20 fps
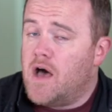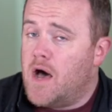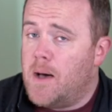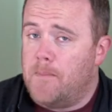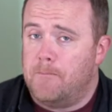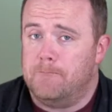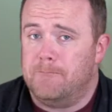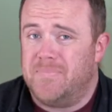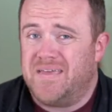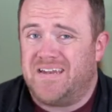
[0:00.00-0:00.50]

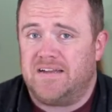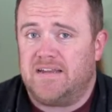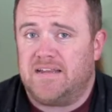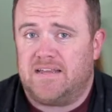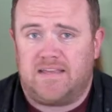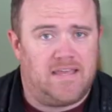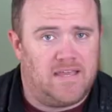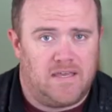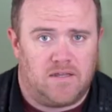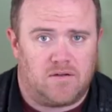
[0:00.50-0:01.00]
Amenity
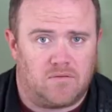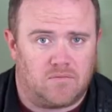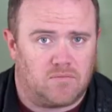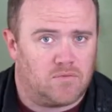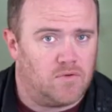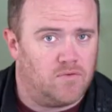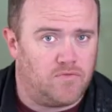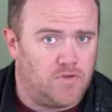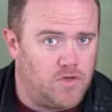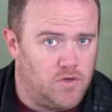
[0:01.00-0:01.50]
Kit
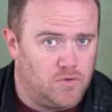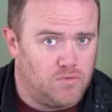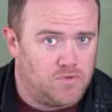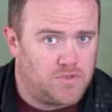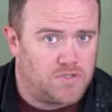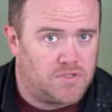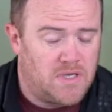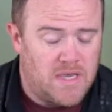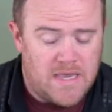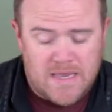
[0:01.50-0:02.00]

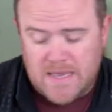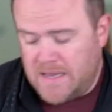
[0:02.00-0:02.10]
Reviews.